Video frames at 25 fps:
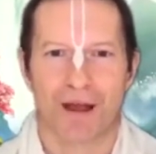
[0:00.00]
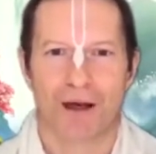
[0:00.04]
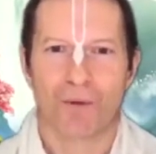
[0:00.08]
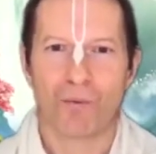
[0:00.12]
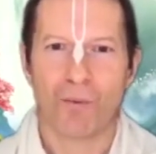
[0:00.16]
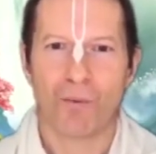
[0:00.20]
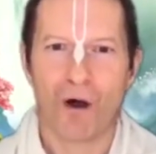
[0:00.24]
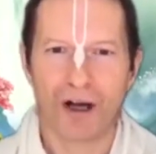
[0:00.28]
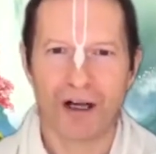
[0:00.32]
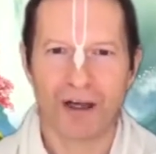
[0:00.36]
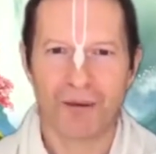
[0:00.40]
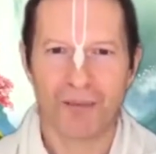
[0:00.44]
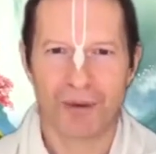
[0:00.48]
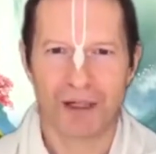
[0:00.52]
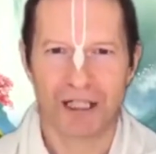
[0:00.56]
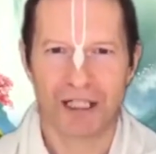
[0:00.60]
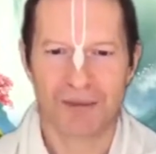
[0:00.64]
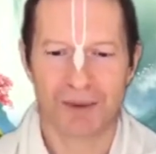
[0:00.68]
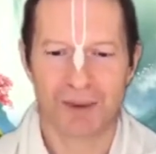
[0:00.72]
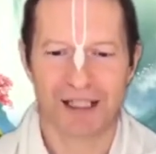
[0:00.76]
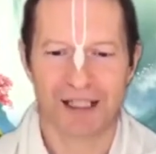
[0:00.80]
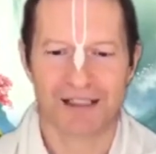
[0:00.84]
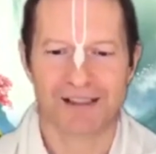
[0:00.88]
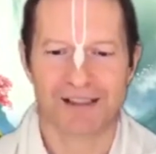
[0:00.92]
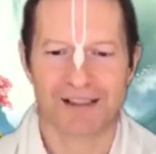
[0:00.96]
One
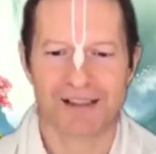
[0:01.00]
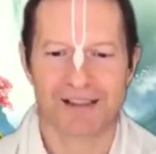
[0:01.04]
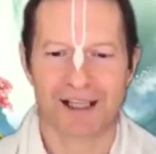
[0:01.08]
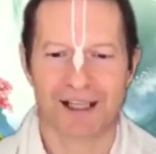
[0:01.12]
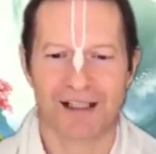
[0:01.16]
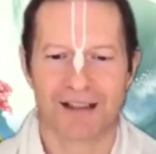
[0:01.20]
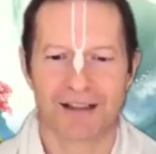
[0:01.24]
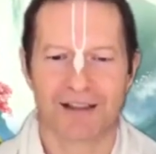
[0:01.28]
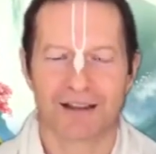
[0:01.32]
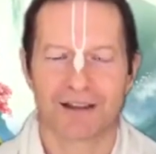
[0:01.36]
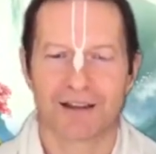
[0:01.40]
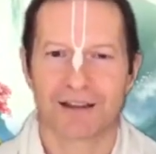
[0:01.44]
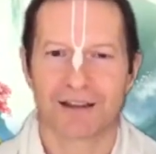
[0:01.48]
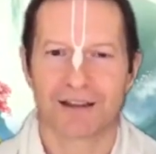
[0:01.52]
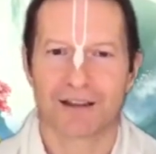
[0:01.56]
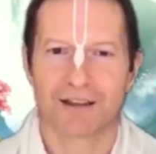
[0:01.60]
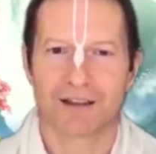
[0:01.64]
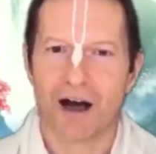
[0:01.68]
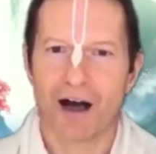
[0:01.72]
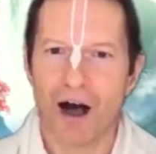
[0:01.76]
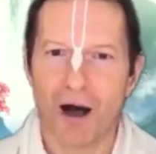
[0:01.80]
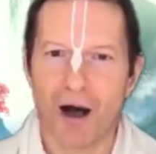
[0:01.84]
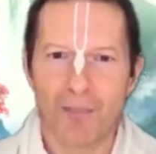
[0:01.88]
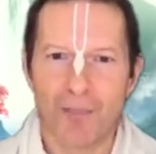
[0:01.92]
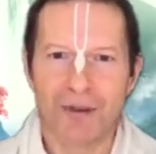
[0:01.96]
bridge basi said,
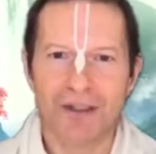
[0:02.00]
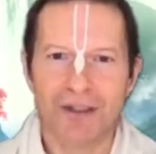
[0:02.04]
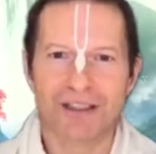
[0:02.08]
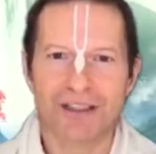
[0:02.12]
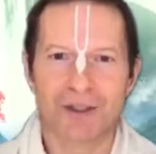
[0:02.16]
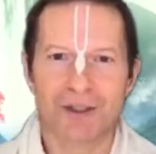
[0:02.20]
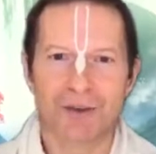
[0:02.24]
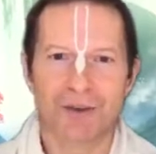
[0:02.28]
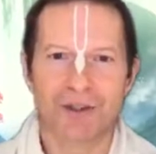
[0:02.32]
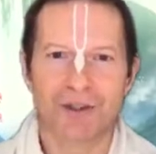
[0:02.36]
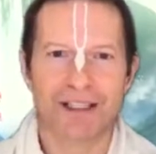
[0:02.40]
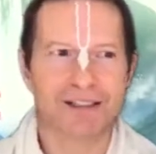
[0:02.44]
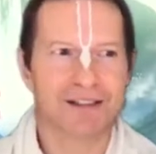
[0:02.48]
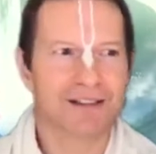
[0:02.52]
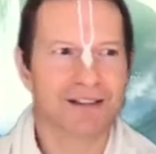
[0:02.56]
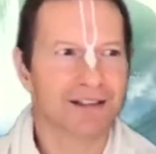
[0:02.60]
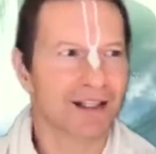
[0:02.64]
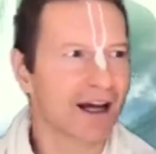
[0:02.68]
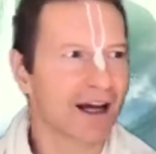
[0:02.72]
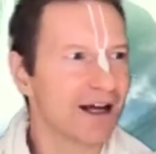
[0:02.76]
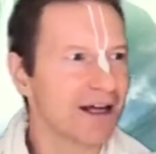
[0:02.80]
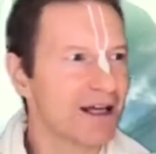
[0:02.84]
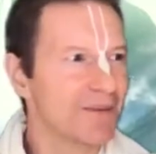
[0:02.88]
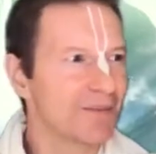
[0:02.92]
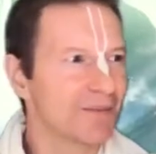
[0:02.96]
up until this
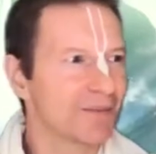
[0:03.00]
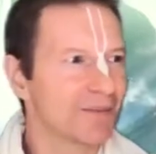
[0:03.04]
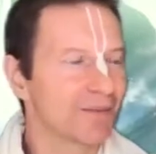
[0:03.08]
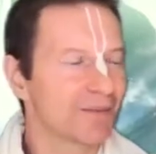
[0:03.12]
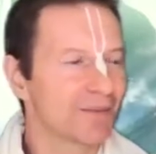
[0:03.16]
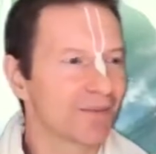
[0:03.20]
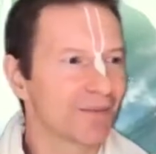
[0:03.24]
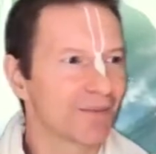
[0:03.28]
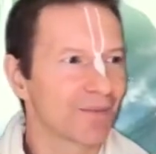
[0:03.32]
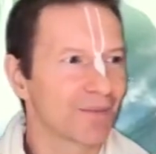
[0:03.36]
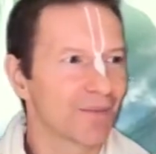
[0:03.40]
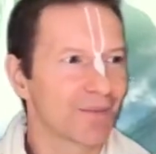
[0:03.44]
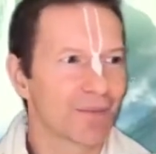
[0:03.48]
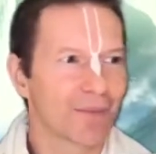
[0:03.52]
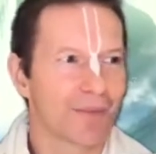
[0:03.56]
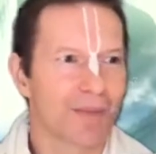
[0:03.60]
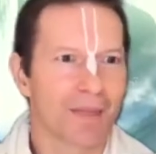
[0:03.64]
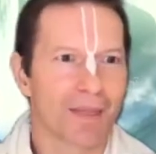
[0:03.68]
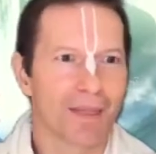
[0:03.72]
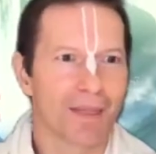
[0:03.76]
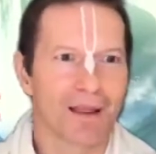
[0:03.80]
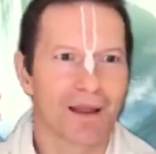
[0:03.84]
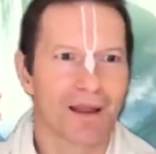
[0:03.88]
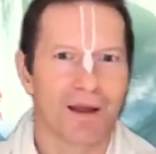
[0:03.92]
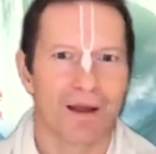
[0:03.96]
time,
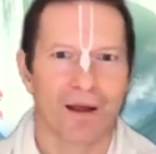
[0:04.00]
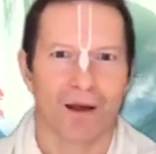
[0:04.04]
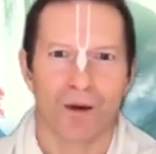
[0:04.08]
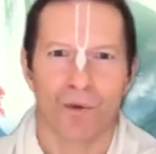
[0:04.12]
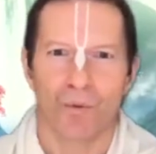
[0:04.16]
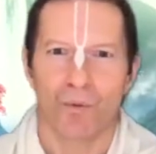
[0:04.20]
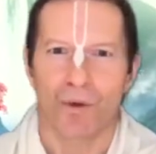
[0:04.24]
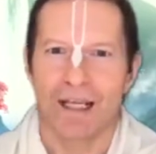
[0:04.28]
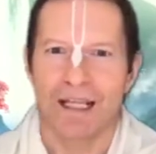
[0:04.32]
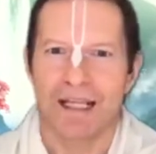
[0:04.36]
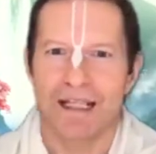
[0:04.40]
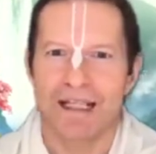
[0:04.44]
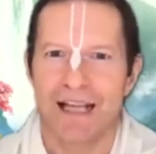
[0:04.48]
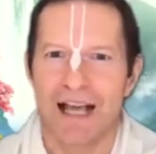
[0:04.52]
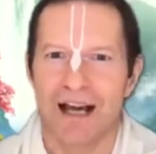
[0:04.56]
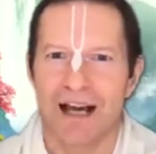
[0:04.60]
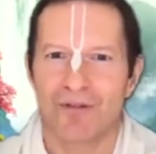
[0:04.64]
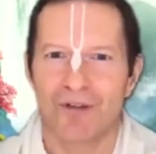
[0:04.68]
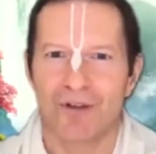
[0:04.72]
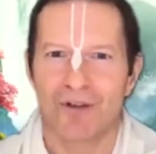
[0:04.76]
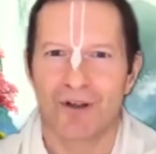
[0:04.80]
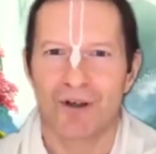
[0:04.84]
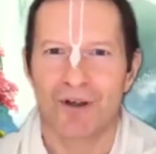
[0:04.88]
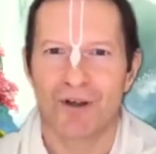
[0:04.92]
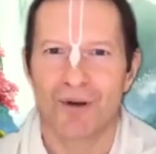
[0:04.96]
we
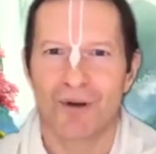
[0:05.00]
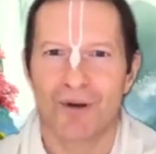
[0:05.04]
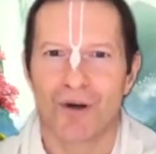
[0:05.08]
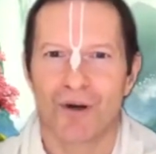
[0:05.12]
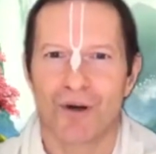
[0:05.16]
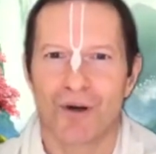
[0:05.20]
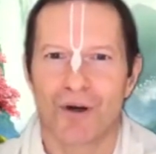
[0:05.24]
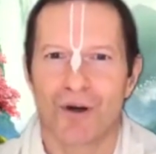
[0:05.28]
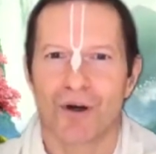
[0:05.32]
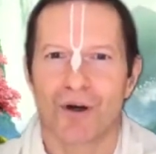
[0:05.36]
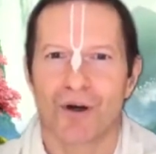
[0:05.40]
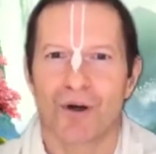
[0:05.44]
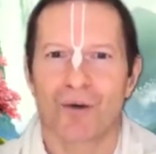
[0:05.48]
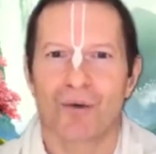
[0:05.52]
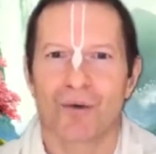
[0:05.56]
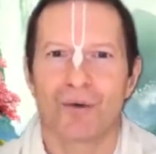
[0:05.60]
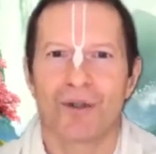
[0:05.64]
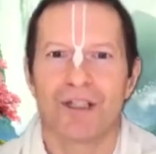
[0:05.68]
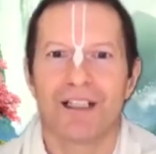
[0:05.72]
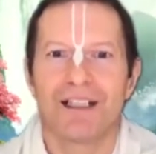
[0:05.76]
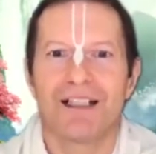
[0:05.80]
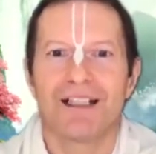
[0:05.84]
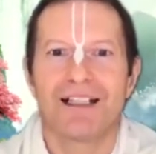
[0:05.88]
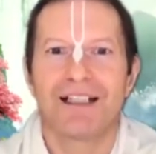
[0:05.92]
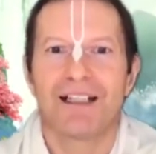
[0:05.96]
never
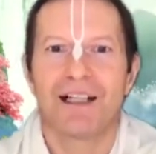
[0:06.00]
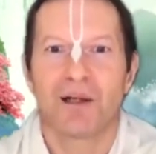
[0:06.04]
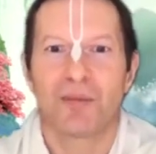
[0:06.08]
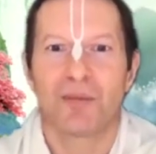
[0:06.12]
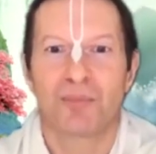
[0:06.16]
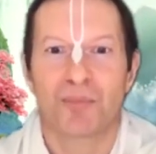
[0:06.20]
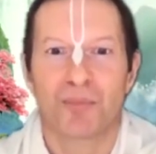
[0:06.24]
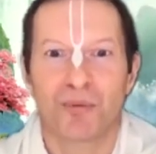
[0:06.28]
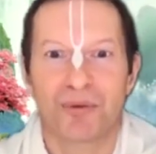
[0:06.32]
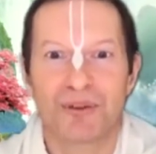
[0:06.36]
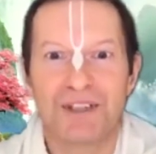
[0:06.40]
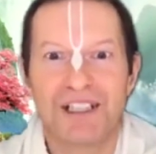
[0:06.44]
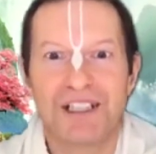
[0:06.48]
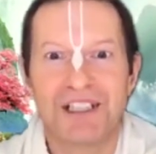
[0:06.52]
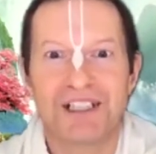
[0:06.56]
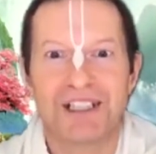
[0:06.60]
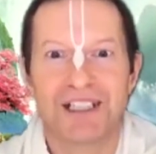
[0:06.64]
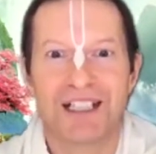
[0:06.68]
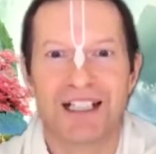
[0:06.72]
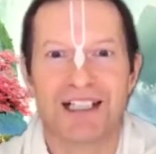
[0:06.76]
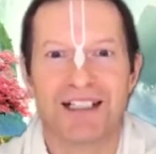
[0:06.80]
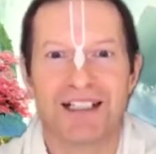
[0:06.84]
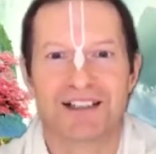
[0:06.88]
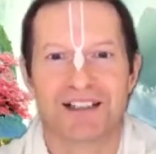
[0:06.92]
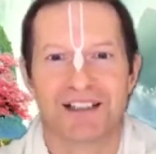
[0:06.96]
really
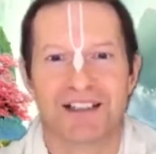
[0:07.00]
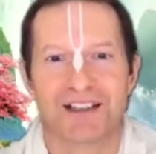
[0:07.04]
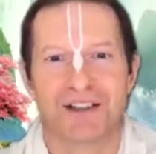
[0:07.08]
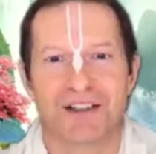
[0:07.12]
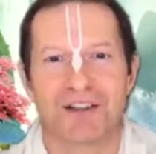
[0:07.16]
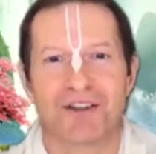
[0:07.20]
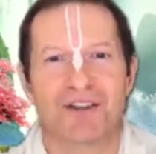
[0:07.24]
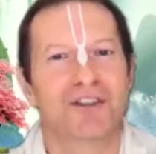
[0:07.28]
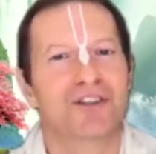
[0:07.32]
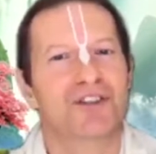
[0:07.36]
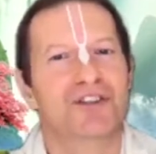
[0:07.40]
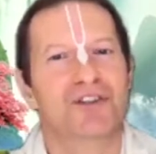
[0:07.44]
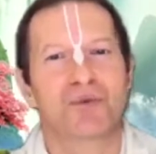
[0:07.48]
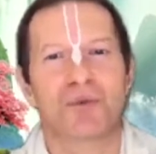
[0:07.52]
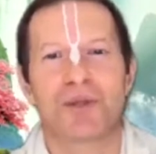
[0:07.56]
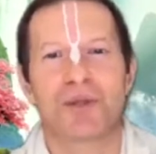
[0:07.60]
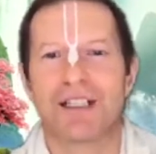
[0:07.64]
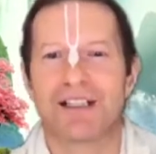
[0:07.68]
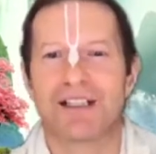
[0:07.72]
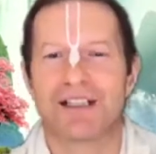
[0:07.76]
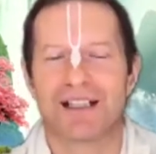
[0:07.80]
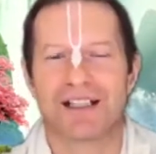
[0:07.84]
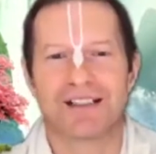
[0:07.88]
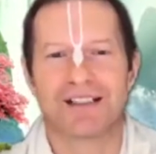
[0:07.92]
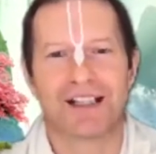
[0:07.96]
appreciated the
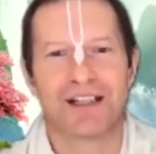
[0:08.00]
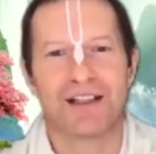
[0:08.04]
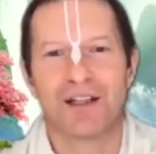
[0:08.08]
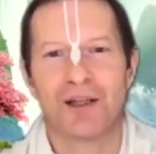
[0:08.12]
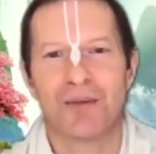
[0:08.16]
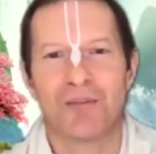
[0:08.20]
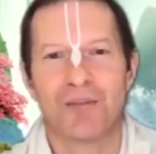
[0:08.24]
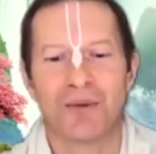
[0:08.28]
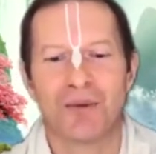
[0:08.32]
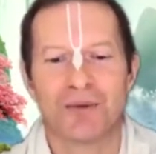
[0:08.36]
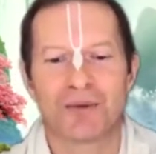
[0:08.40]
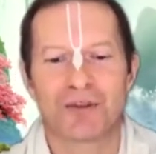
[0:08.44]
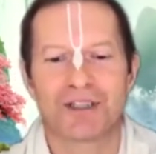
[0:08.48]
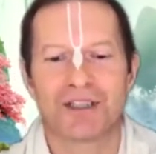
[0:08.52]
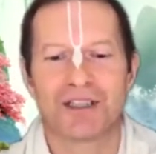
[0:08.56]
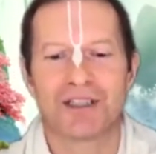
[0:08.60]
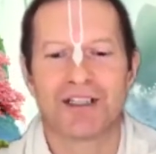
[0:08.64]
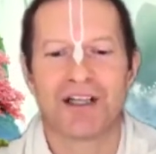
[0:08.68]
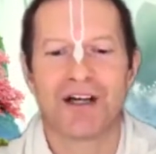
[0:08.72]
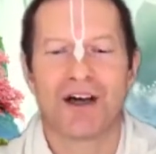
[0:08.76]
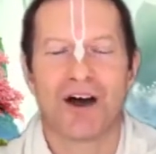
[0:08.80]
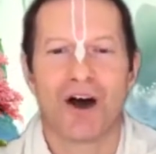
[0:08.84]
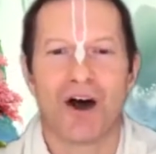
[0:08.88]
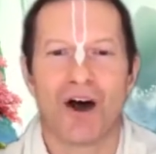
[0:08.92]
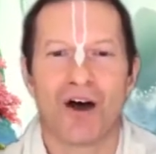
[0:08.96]
sweetness and the
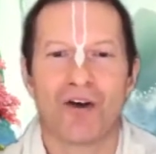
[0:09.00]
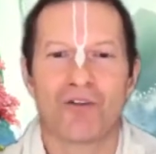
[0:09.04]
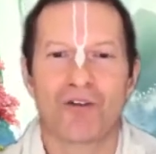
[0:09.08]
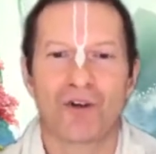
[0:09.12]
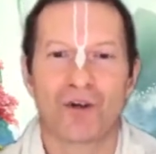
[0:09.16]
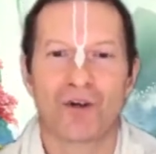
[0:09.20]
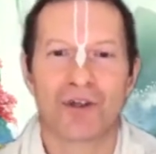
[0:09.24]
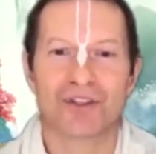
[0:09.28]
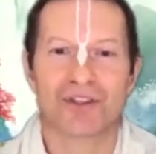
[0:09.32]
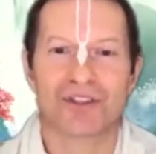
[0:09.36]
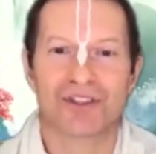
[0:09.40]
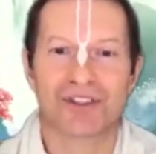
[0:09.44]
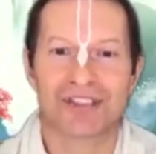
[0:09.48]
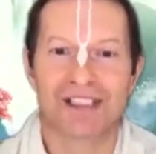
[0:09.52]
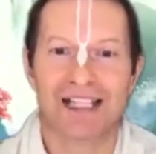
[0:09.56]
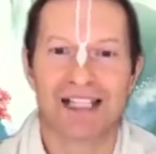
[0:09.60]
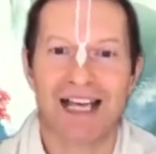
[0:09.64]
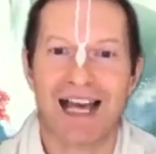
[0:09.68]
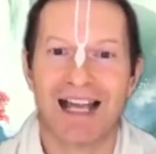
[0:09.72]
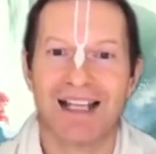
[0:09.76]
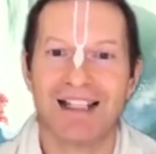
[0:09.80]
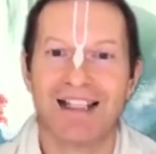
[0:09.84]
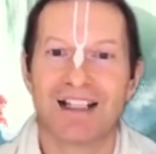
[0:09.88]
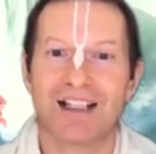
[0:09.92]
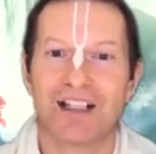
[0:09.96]
beauty of Krishna's
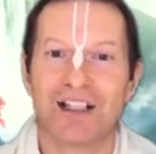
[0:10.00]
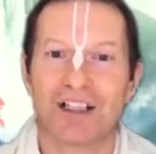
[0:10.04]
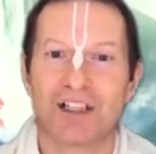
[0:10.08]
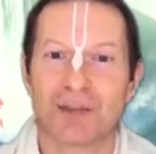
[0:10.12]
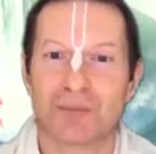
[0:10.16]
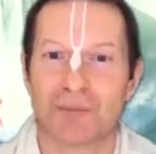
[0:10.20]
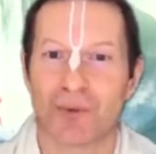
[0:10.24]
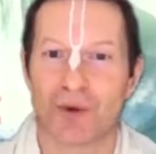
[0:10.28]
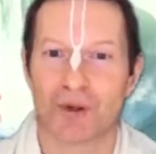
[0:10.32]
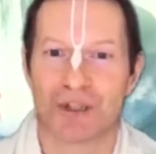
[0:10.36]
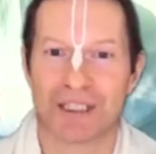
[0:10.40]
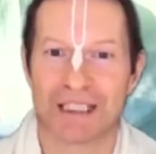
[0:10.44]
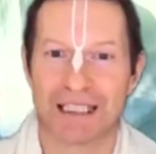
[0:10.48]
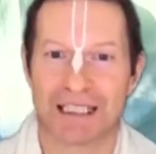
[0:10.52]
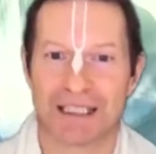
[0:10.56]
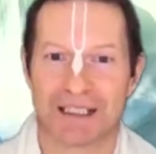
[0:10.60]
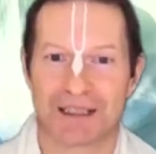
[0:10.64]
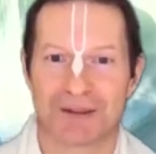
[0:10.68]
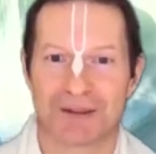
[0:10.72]
elegant body.